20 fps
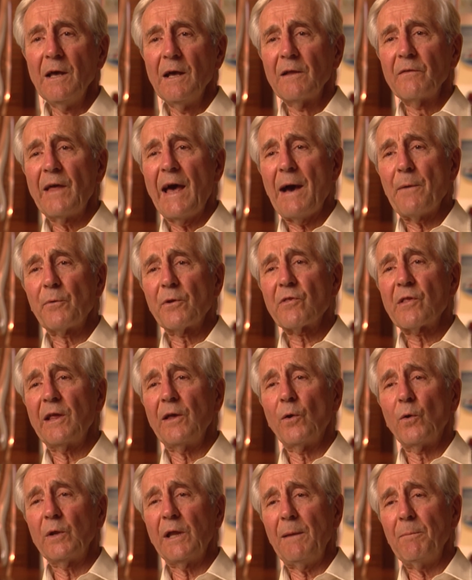That was
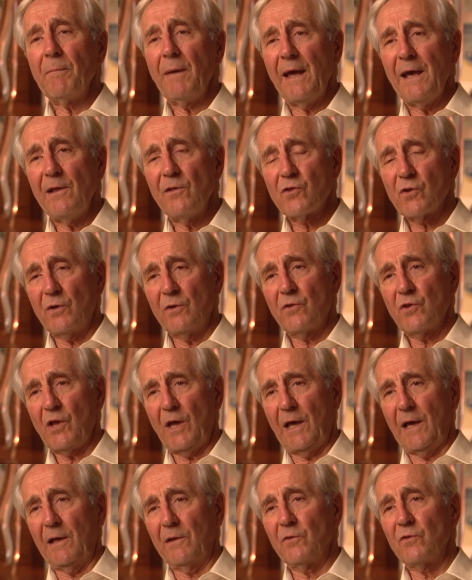the only major
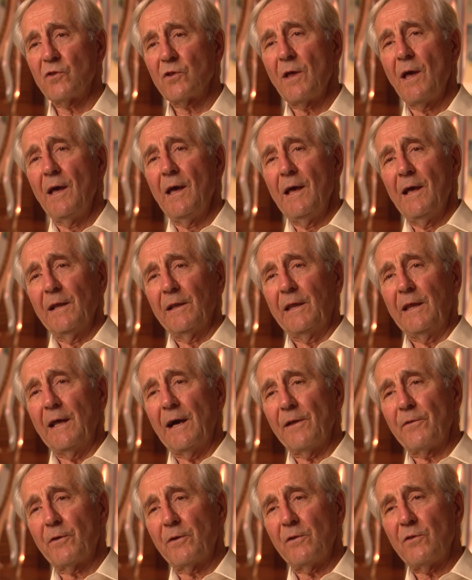change. The
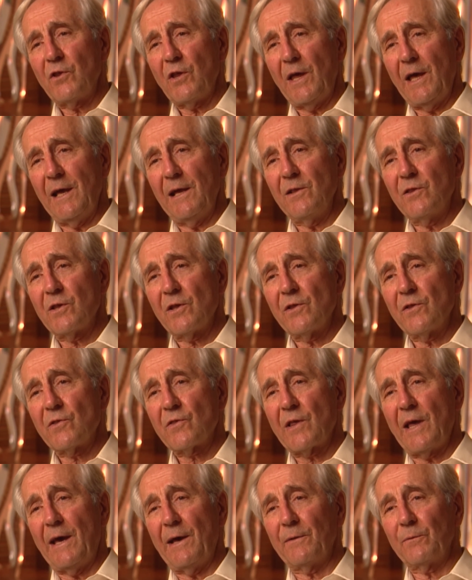other
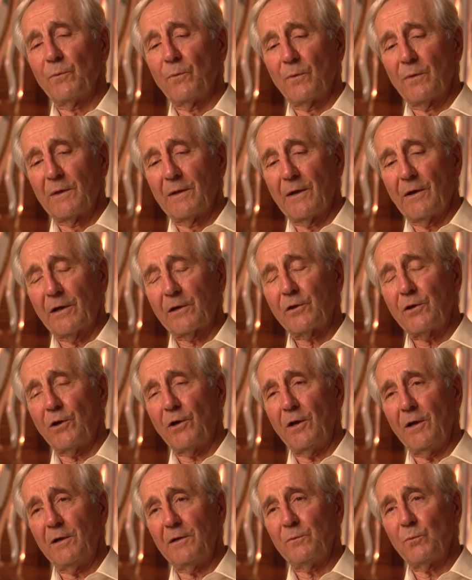changes that
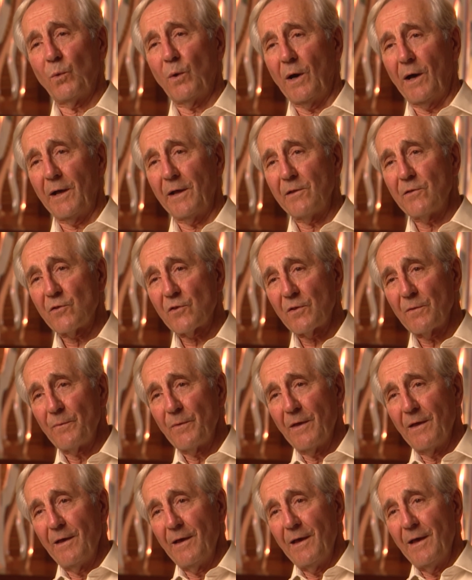occurred was
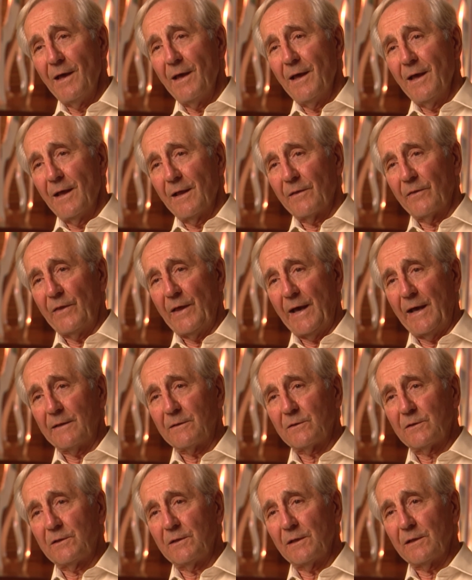
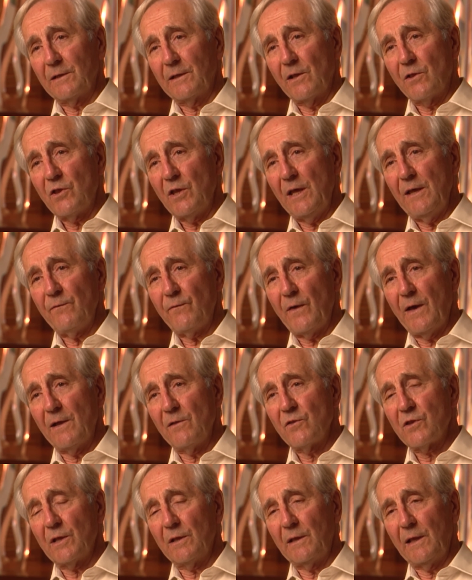that the chief
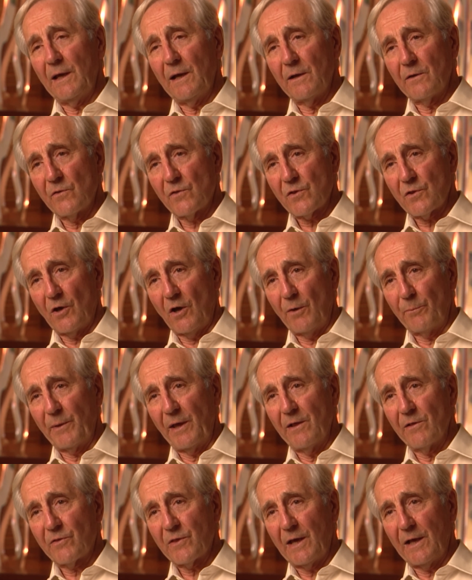engineer saw
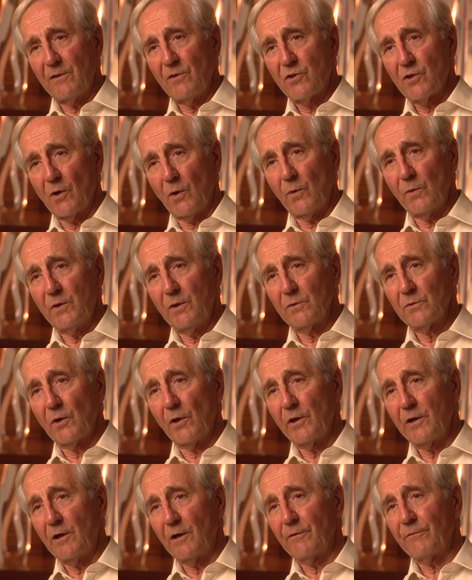me and said, Joe, you
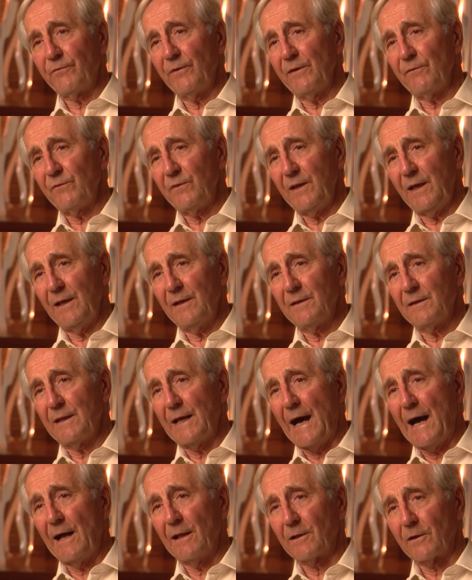know you're
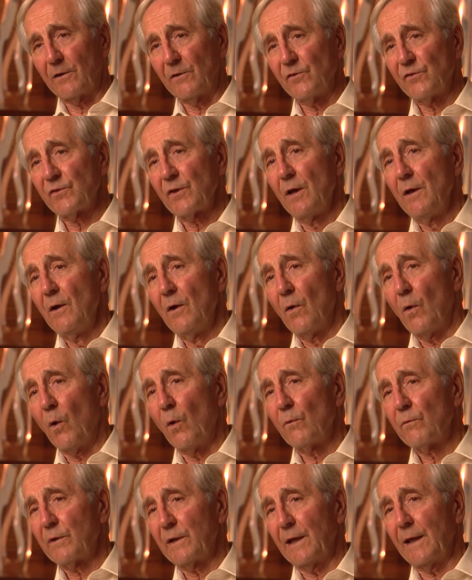$15
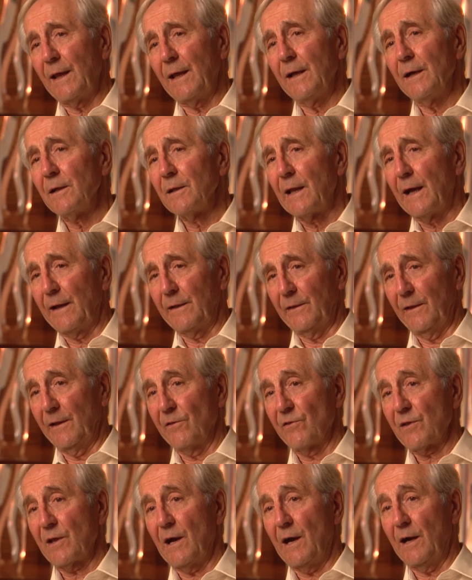over the hill on
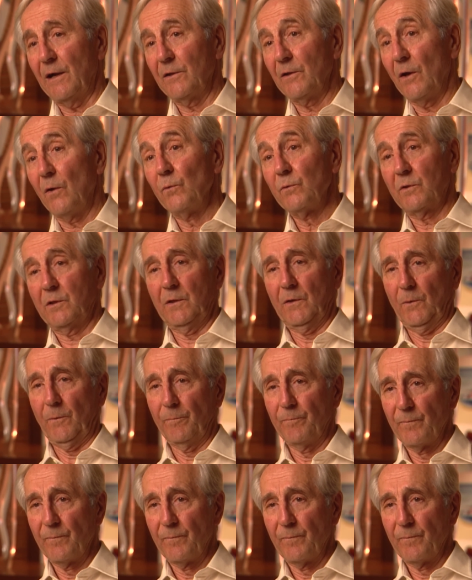this car, don't you?